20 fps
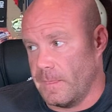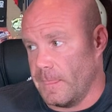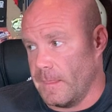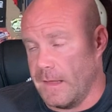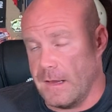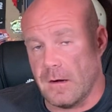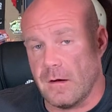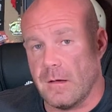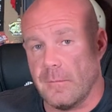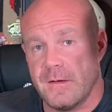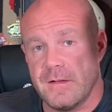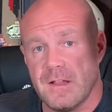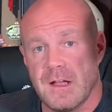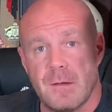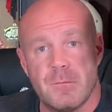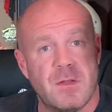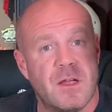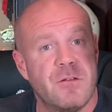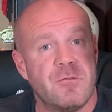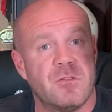I don't know how many
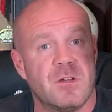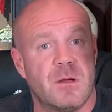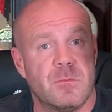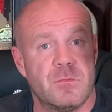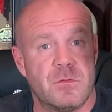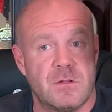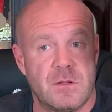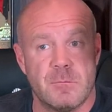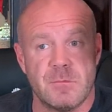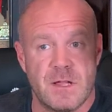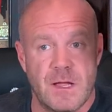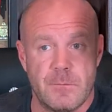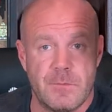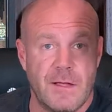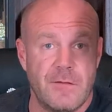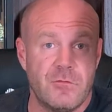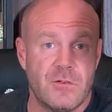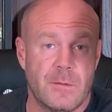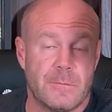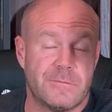times I've jumped. Sometimes
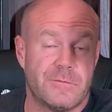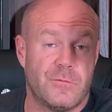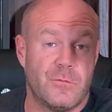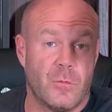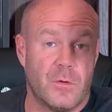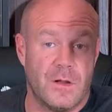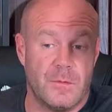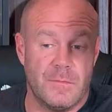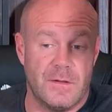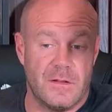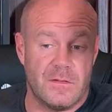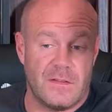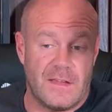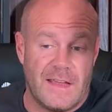I've jumped for 40 minutes.